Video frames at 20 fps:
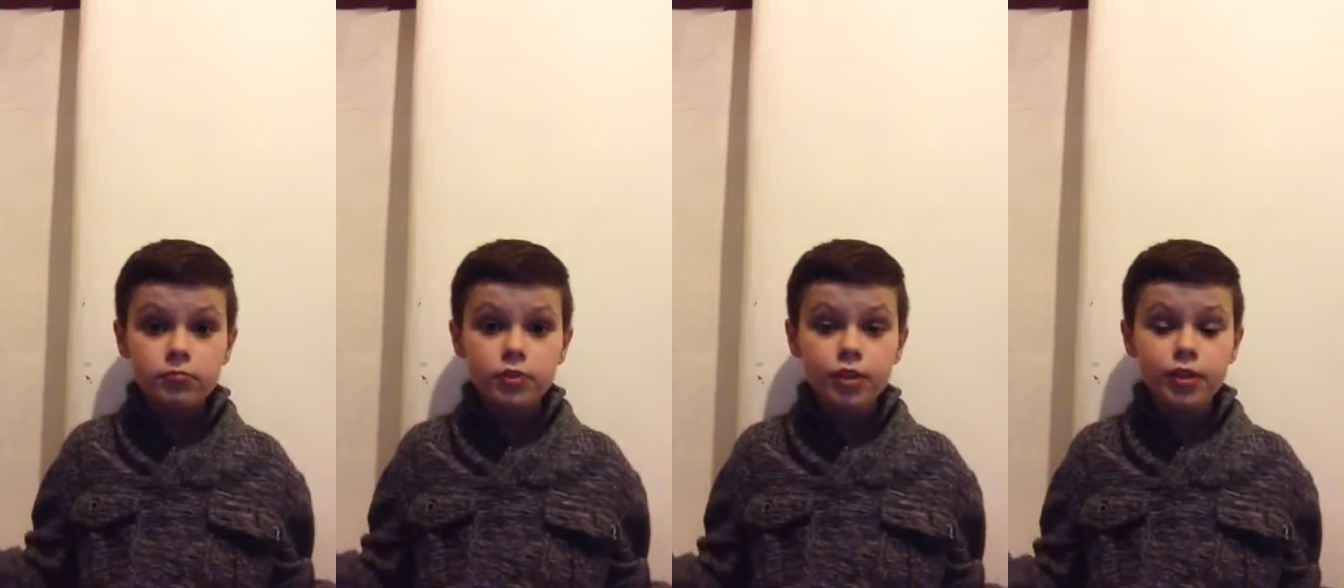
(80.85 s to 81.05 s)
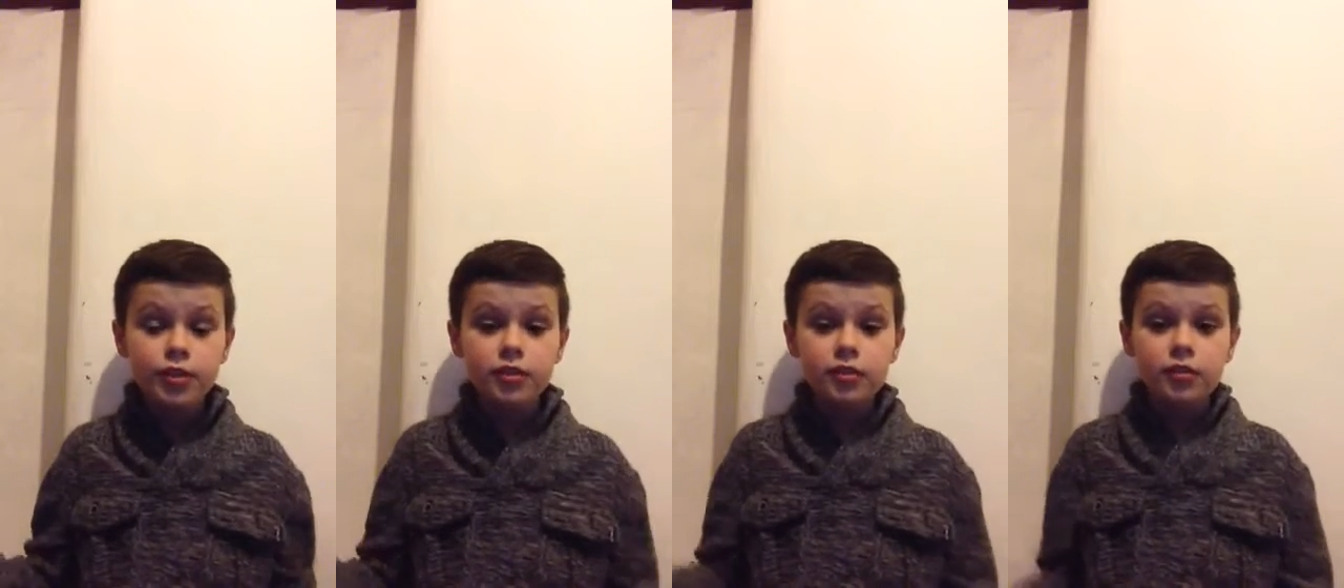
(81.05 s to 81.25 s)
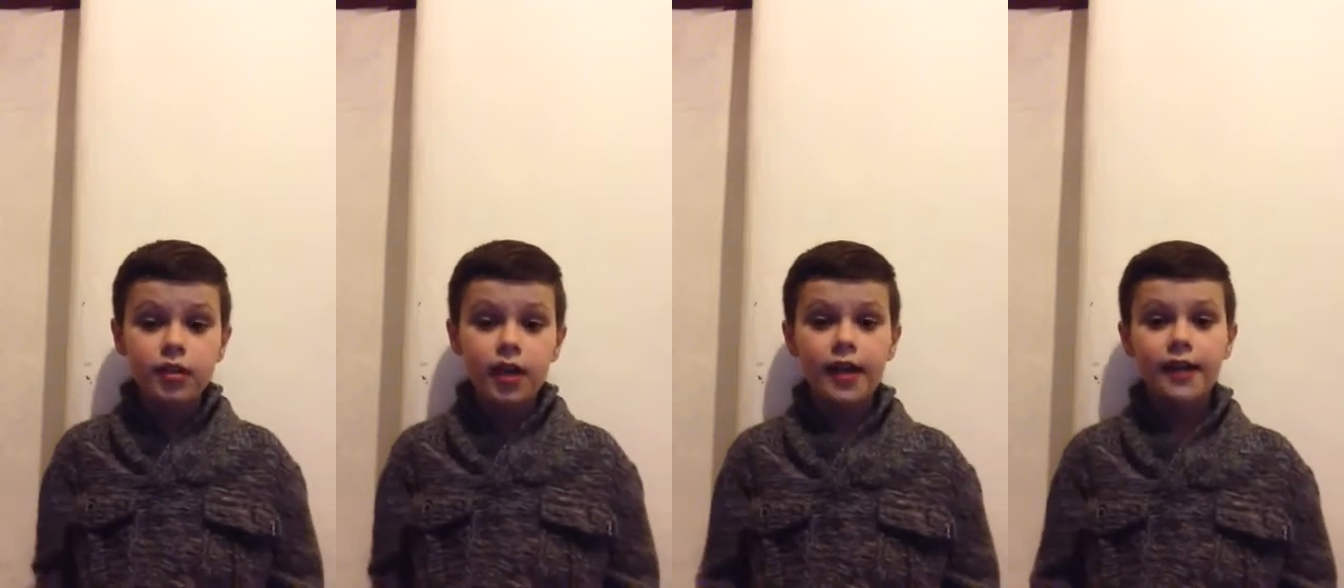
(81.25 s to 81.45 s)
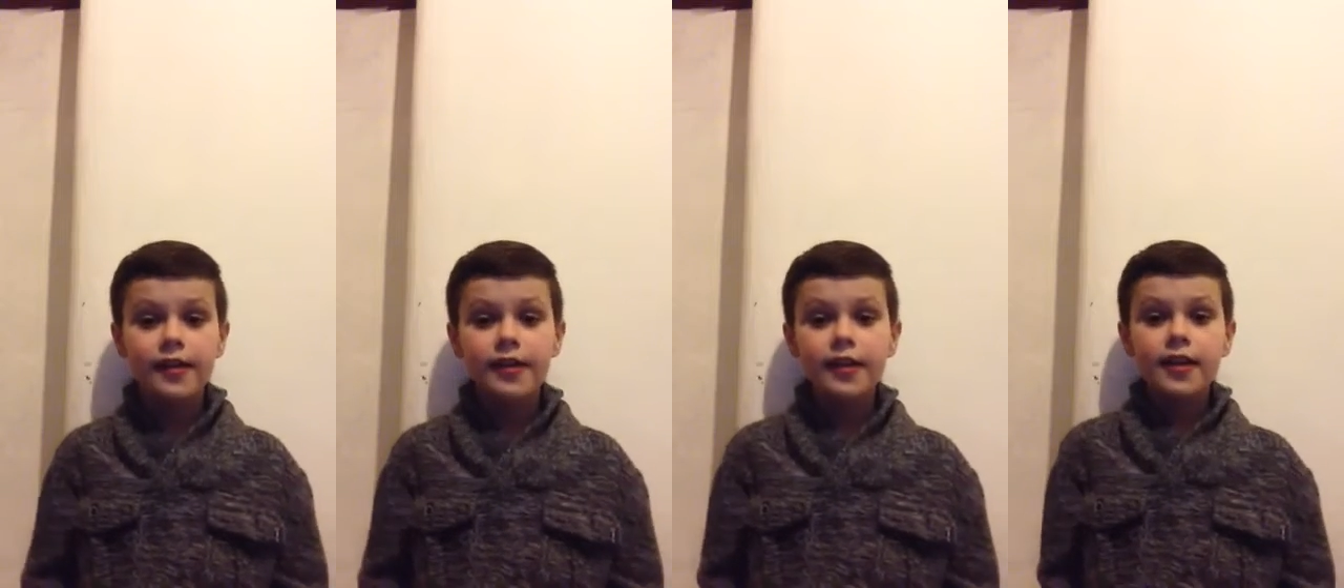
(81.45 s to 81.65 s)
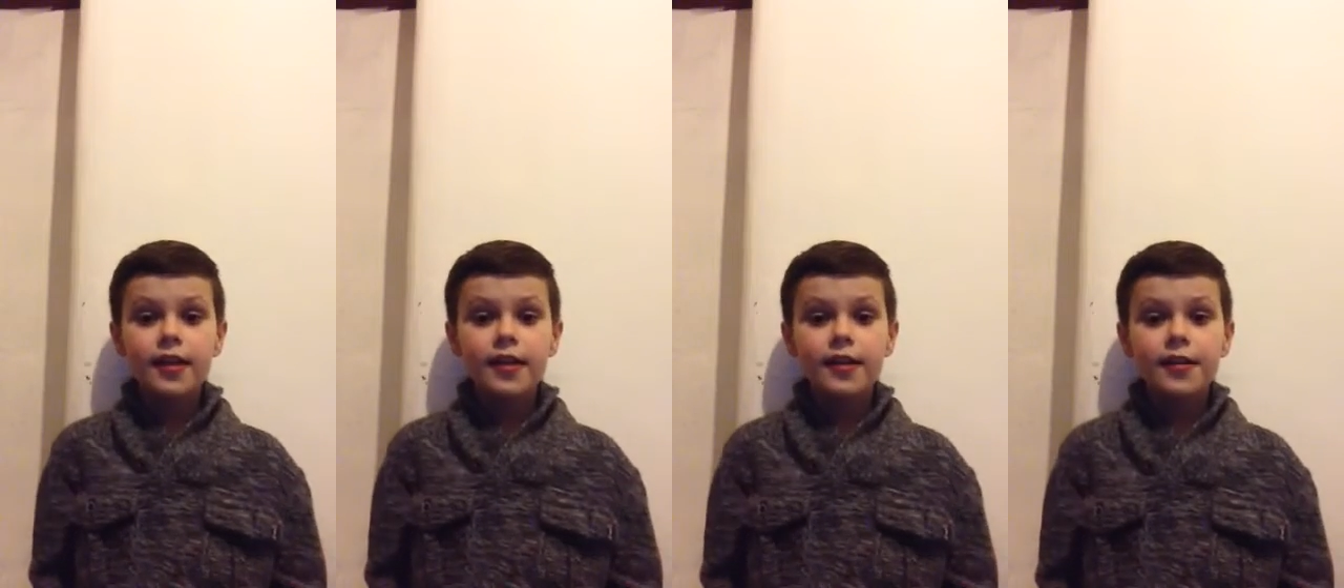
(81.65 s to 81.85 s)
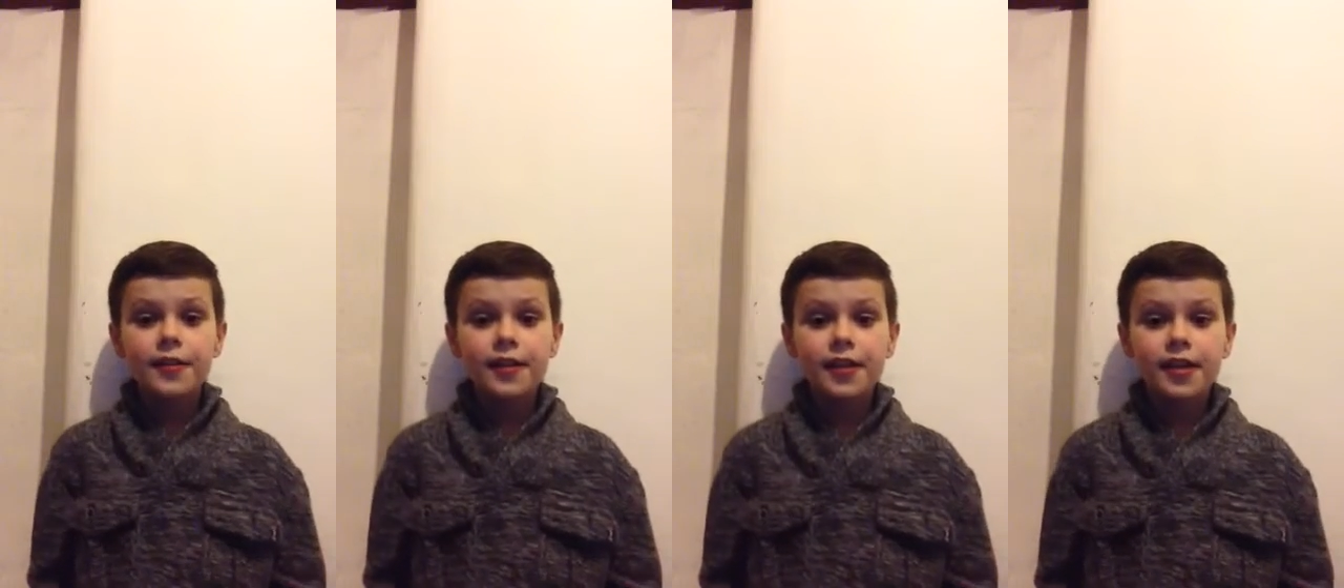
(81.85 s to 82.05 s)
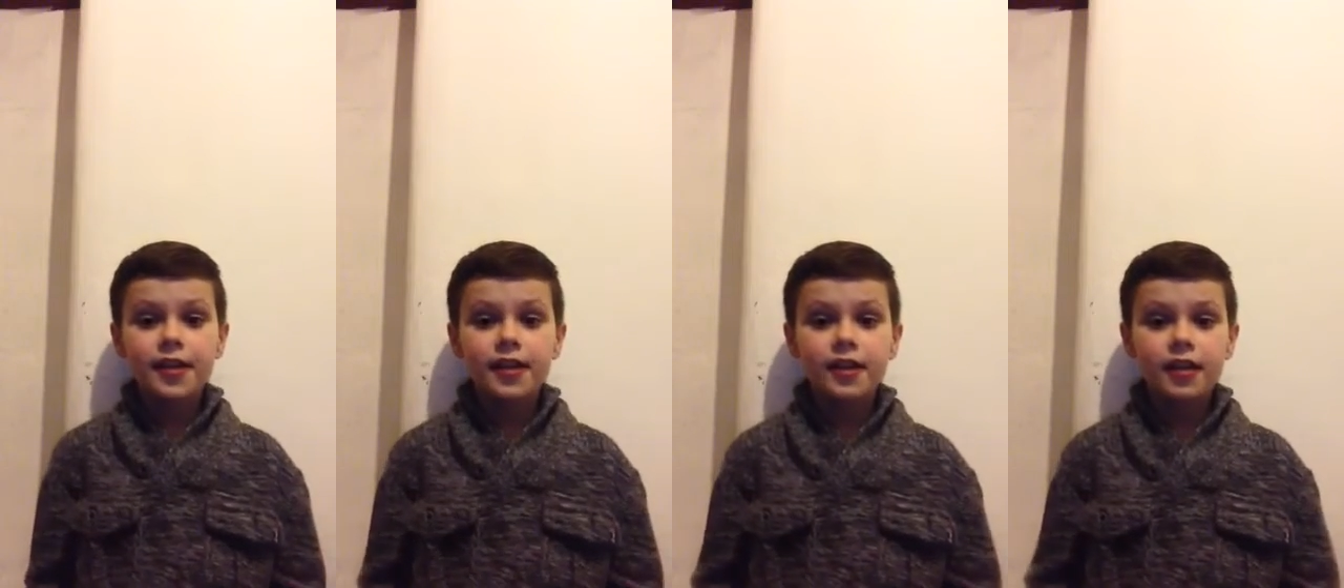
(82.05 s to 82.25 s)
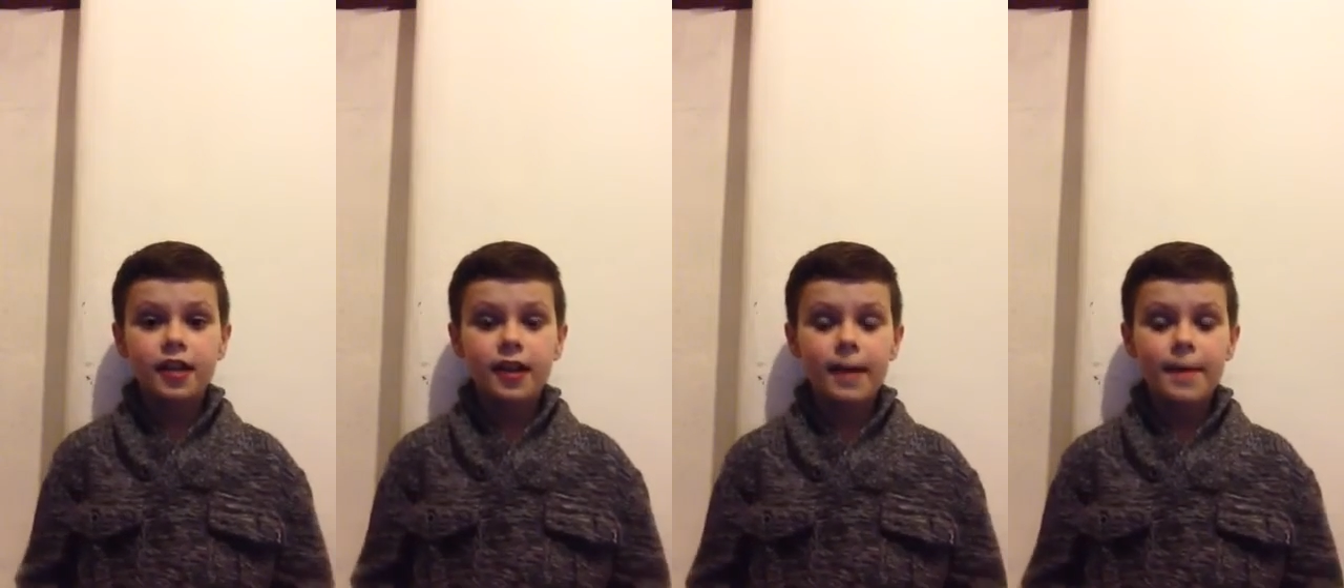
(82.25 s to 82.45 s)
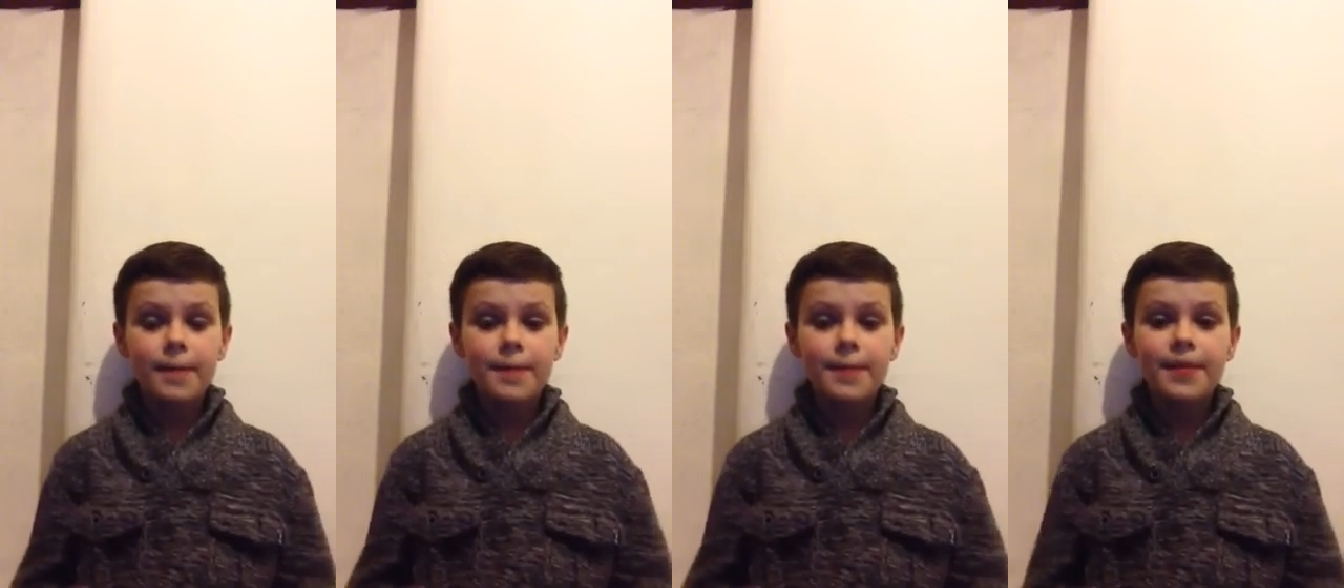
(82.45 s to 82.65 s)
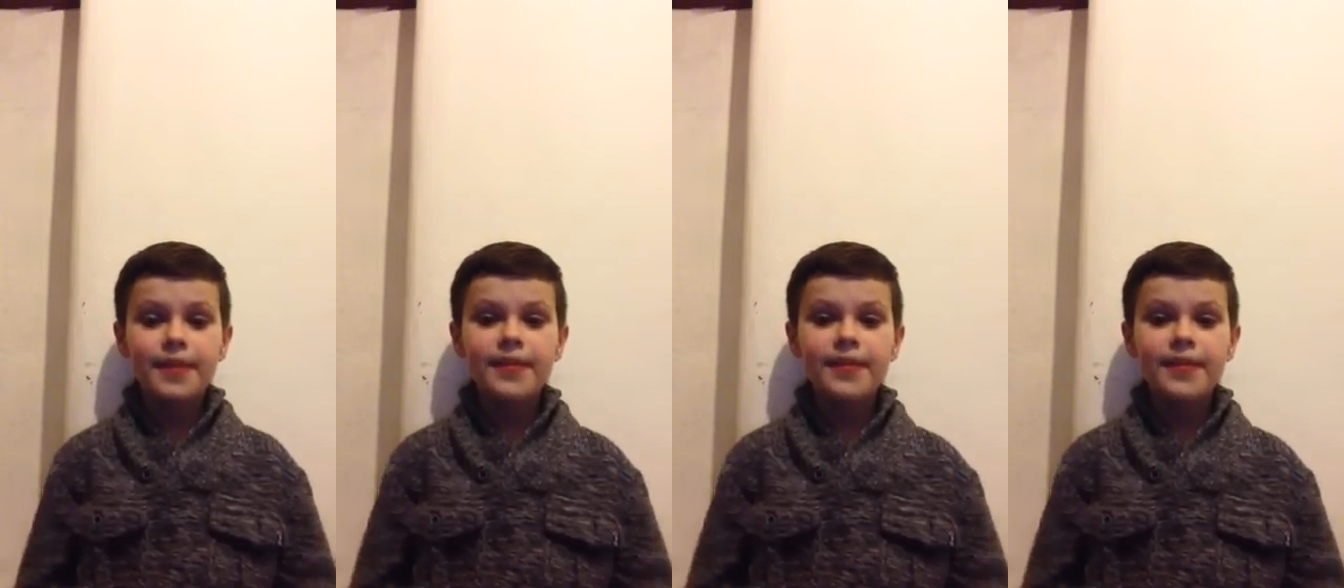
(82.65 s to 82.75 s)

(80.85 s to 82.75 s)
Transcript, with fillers: to like thing it like